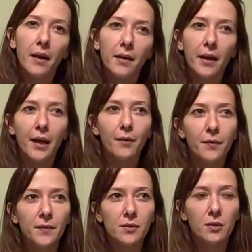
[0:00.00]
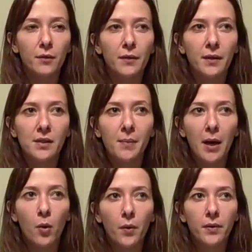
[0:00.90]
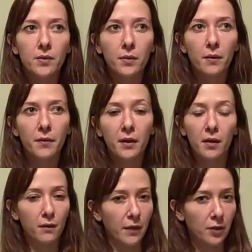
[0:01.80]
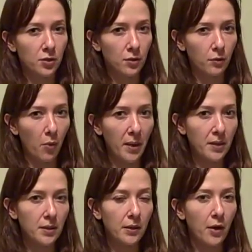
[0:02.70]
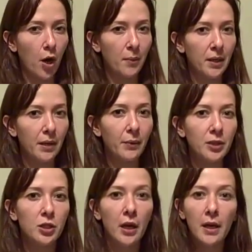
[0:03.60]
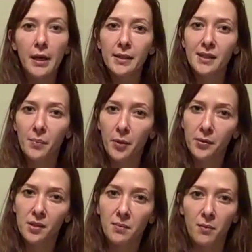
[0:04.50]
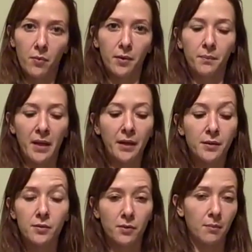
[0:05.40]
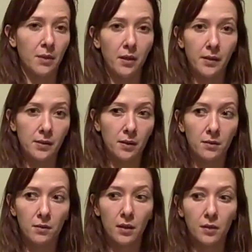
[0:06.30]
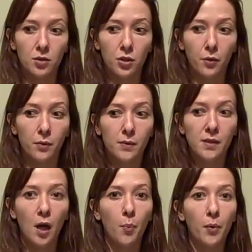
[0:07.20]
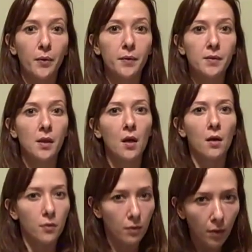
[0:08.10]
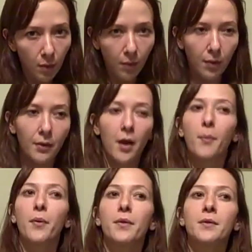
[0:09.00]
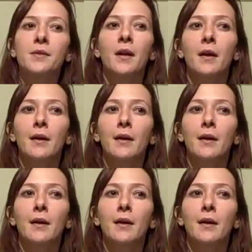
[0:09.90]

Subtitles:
I have strong feelings about sort of the conventional romantic comedy, which is supposed to be more mainstream because it shows couples, normal couples,